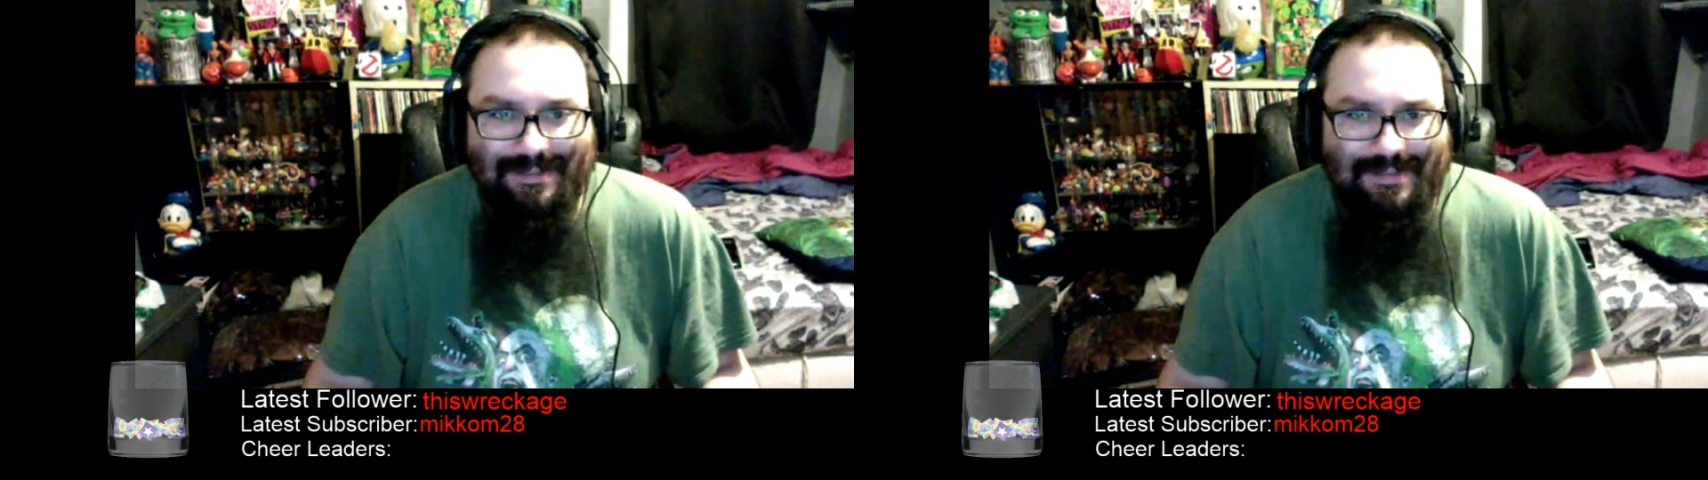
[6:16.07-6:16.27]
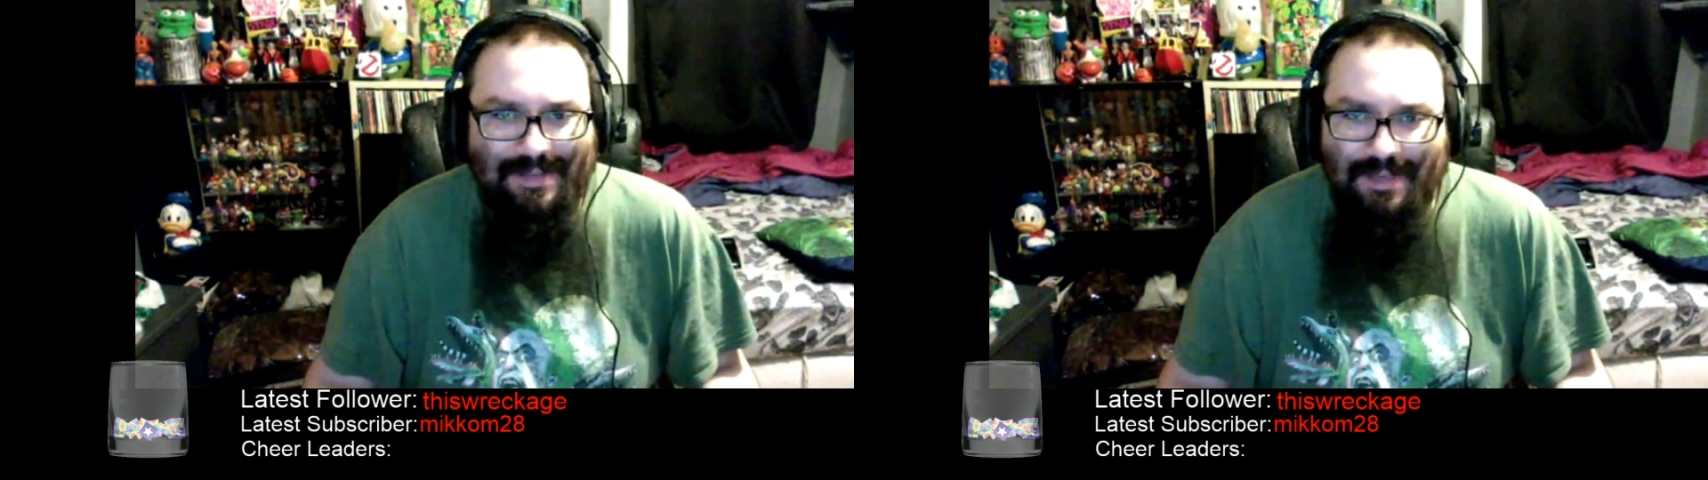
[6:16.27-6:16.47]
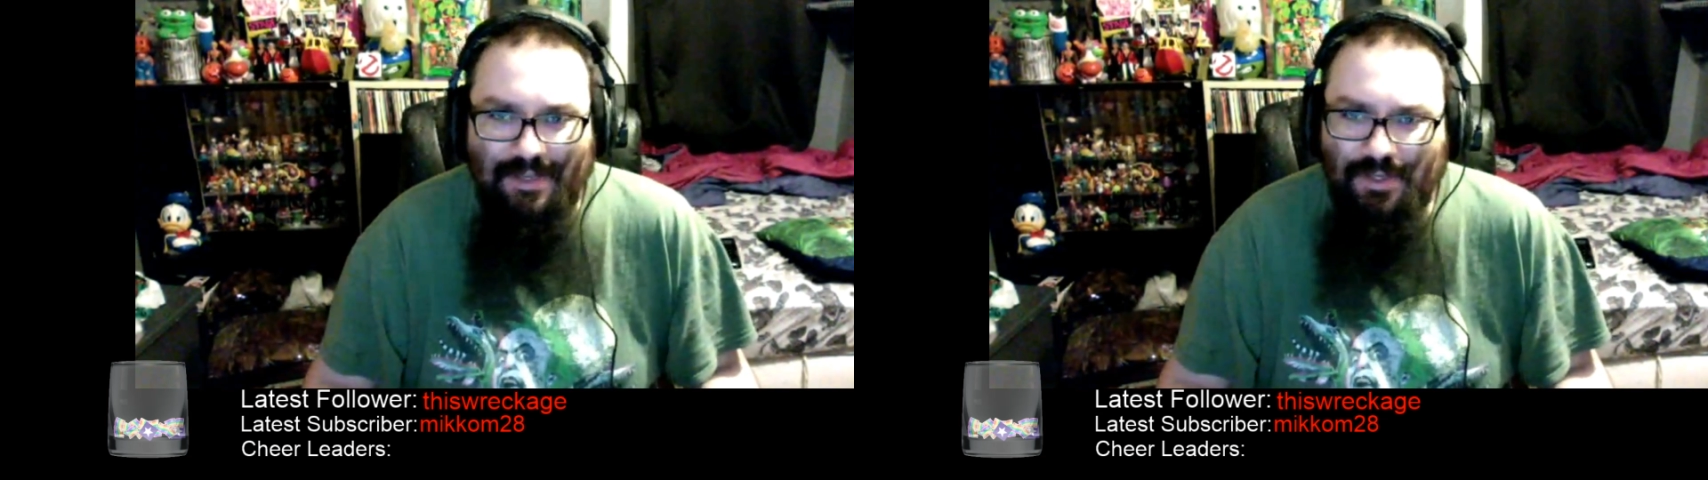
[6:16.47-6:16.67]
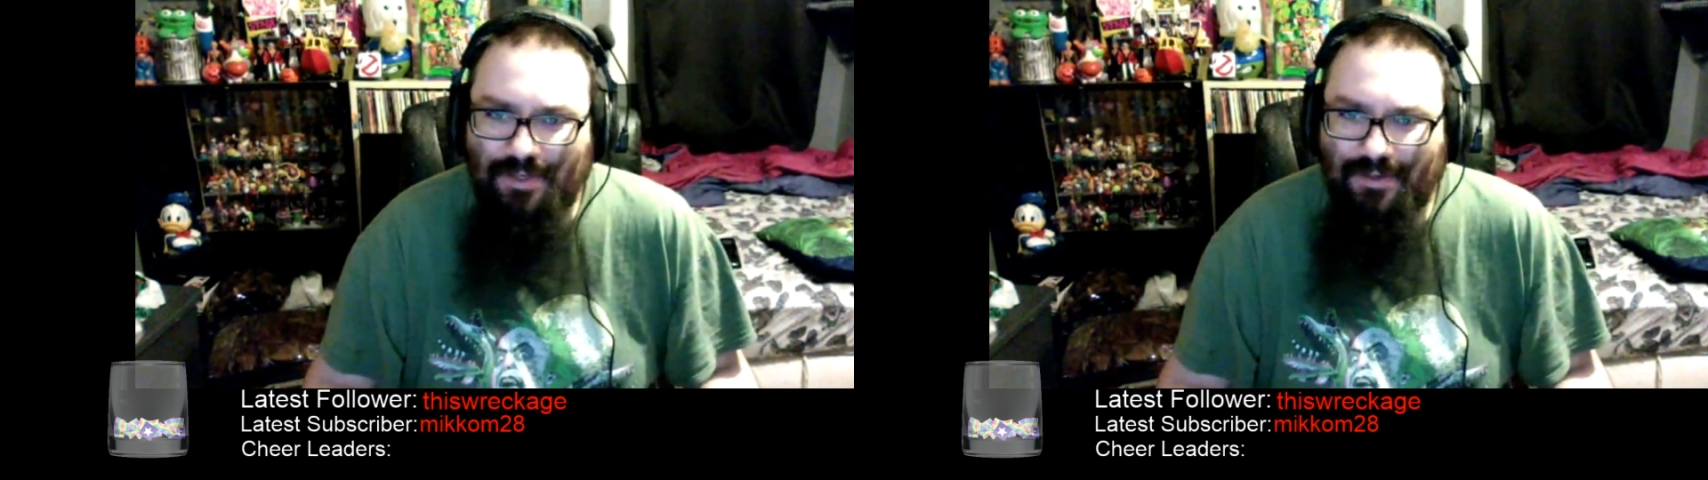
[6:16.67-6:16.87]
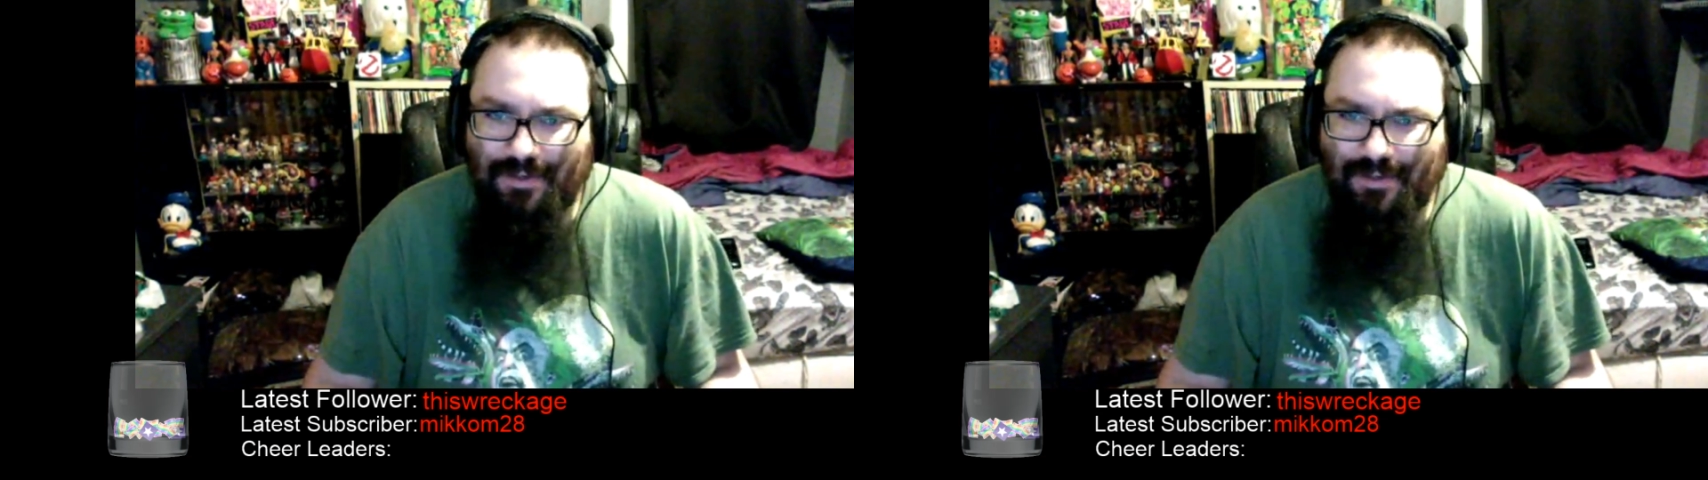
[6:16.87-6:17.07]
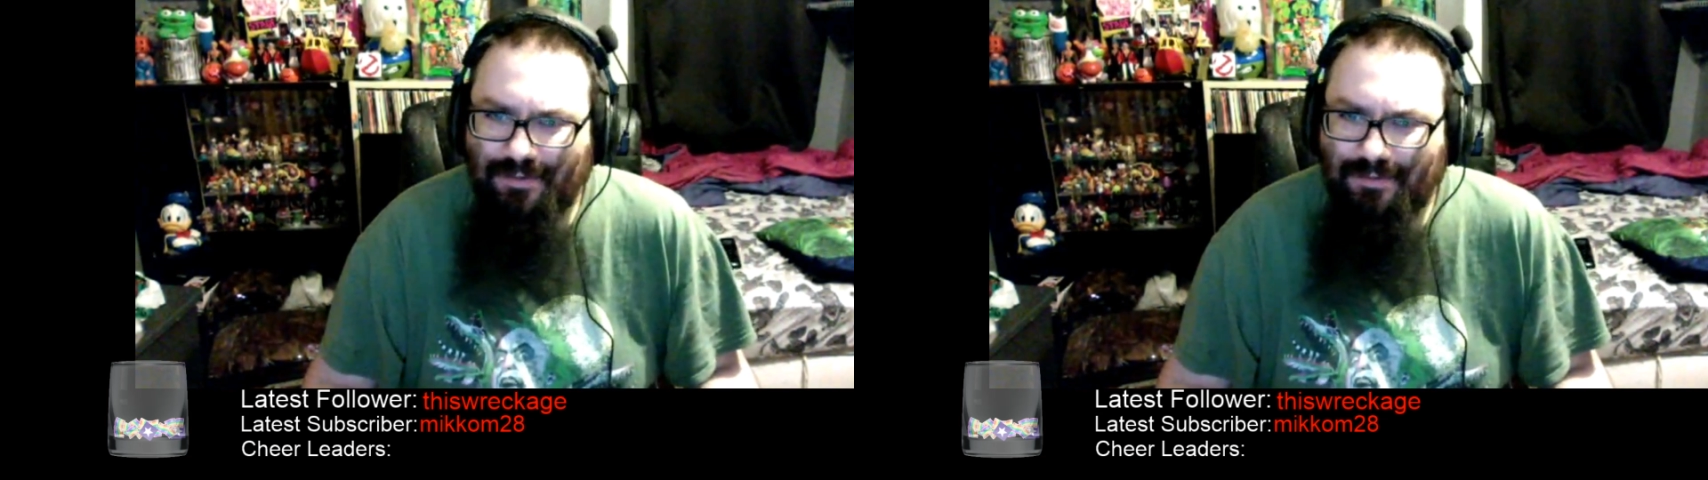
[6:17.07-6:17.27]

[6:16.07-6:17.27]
teacher.